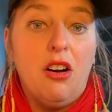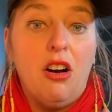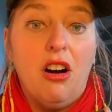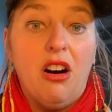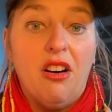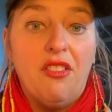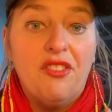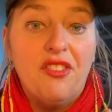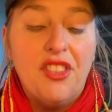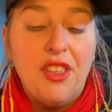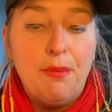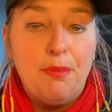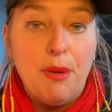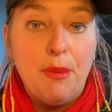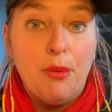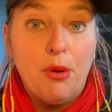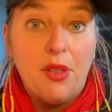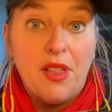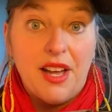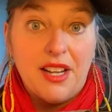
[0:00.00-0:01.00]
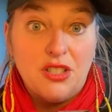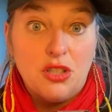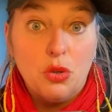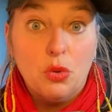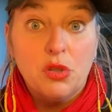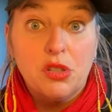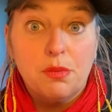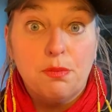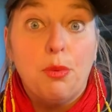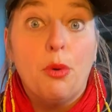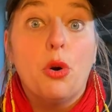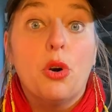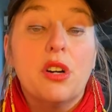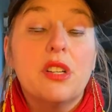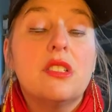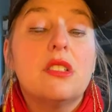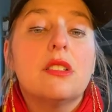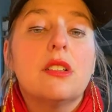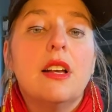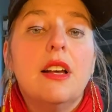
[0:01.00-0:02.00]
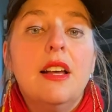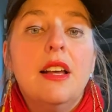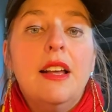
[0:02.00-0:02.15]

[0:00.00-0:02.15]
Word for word: of the people that do sports